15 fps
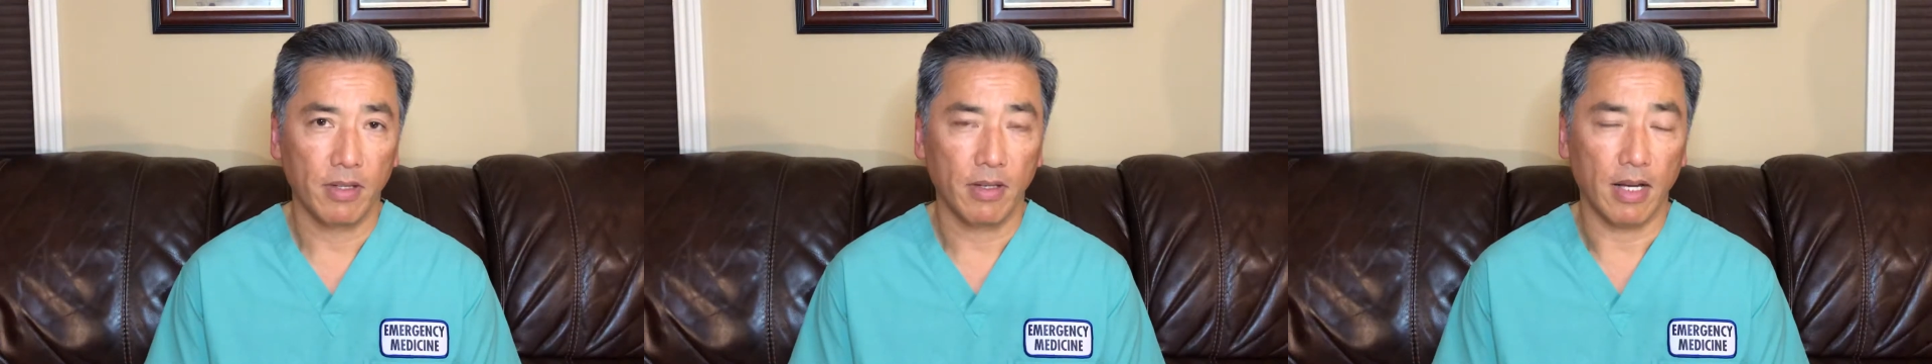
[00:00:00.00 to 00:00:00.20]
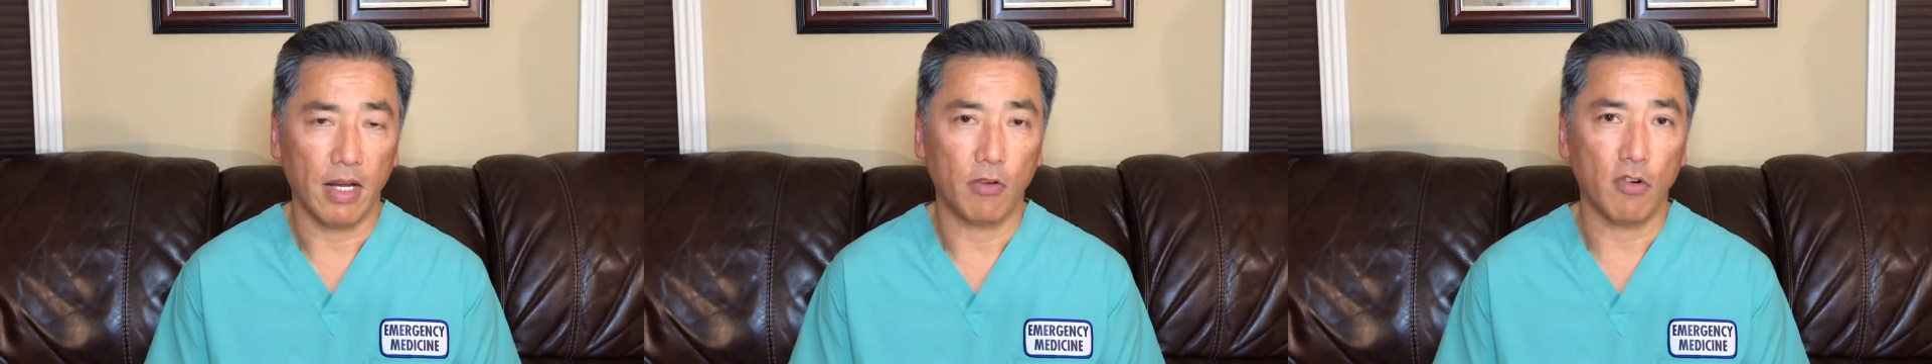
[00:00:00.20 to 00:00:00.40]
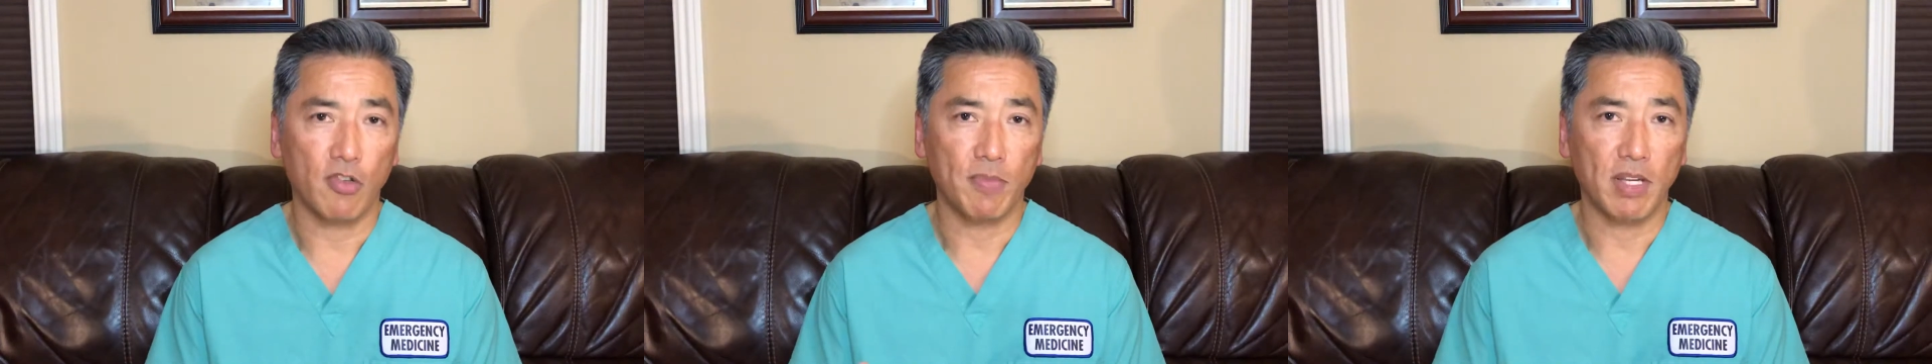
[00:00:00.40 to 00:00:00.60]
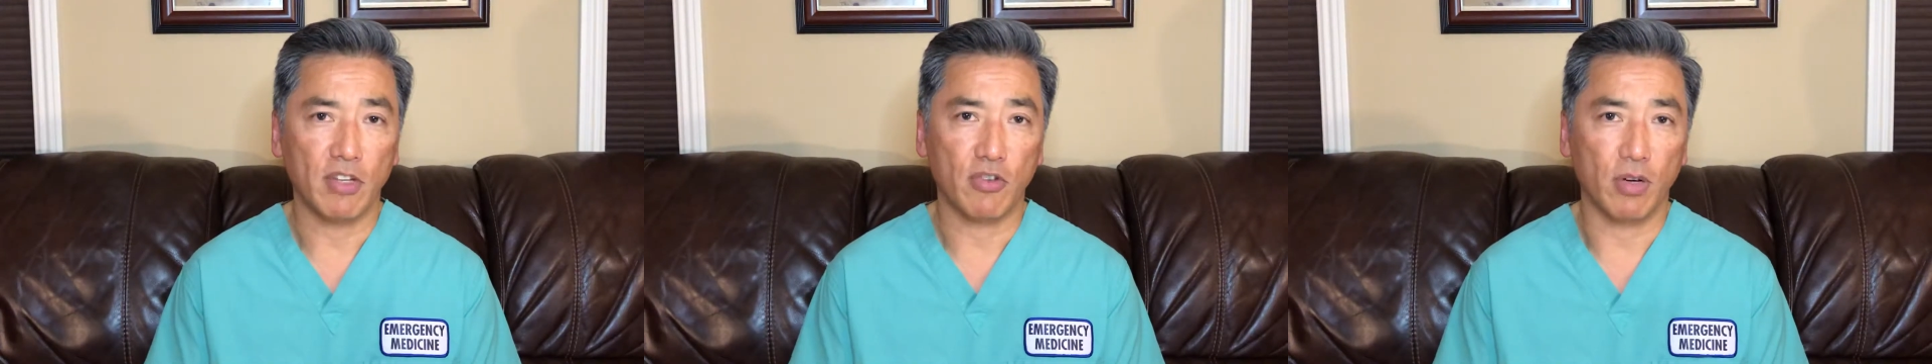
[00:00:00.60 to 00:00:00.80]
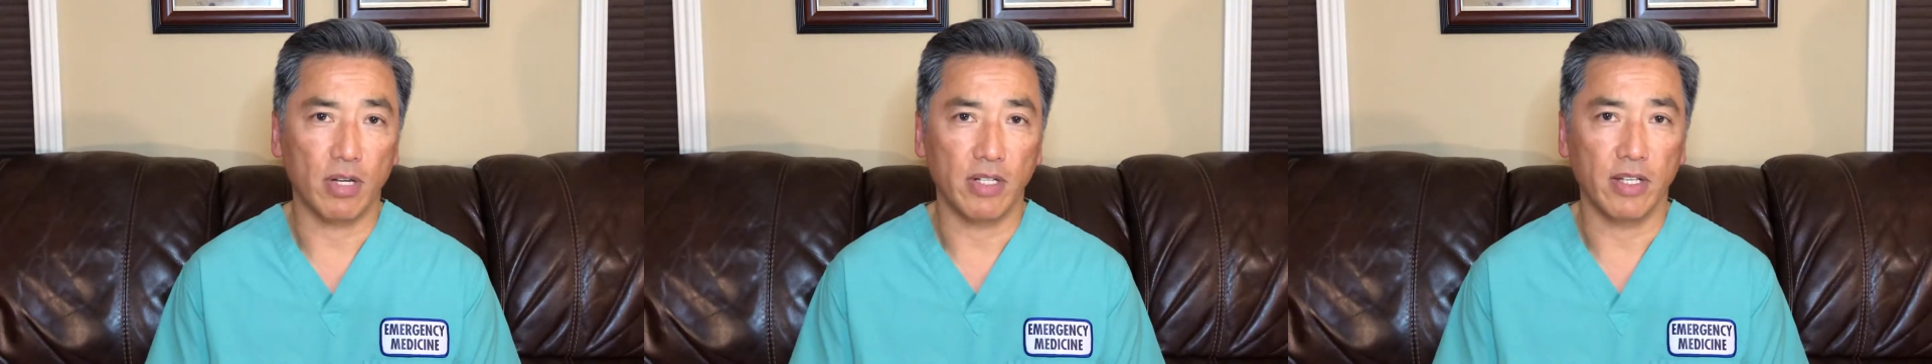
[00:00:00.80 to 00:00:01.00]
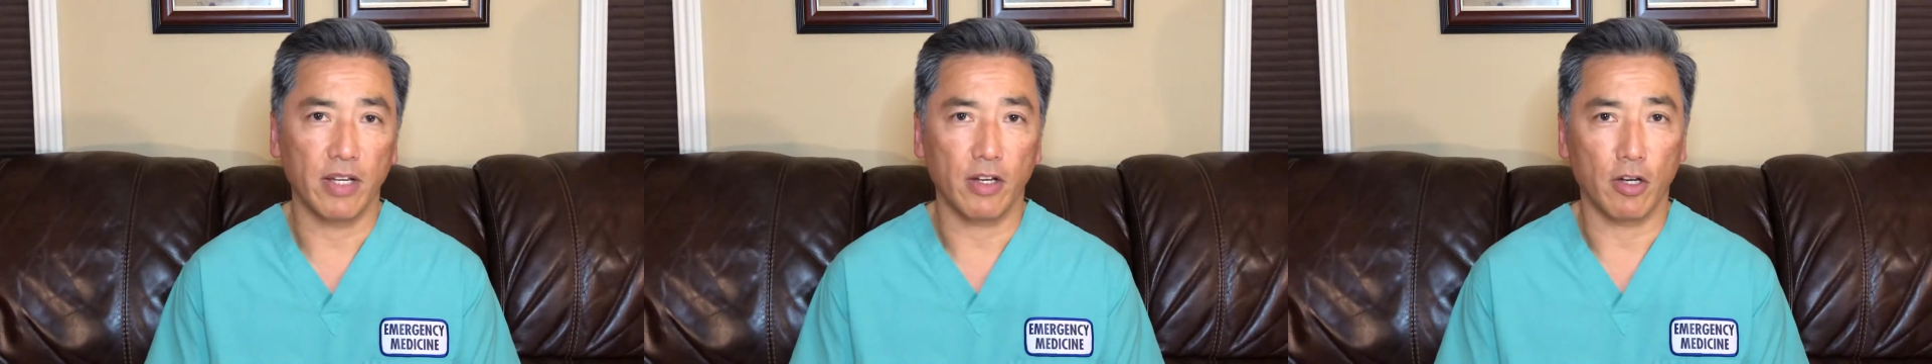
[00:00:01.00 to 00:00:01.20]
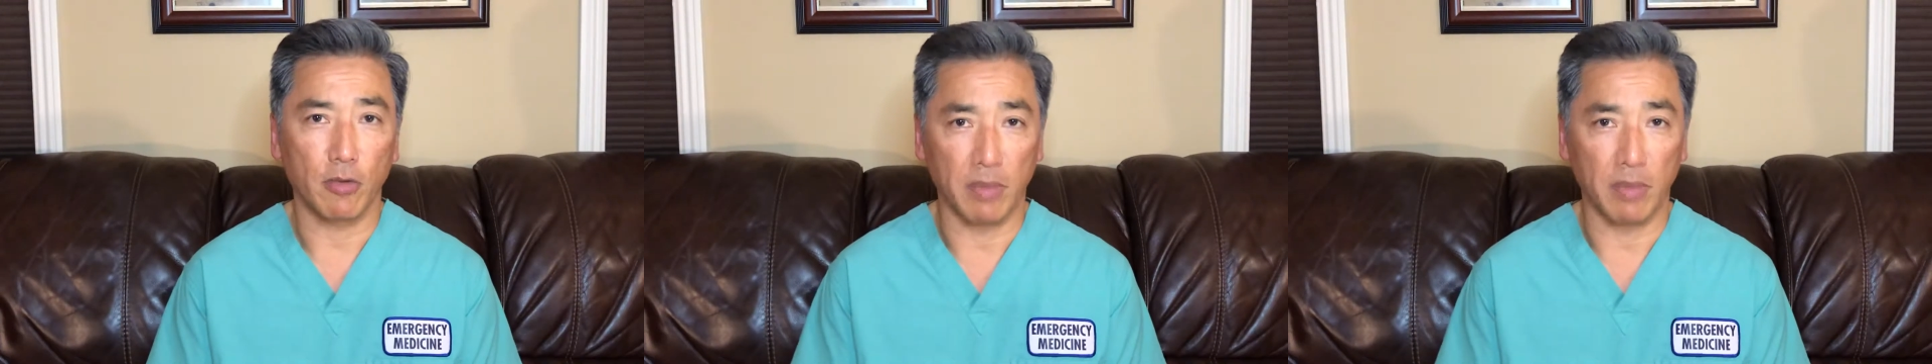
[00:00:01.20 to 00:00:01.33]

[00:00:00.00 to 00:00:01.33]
I always make sure I take care of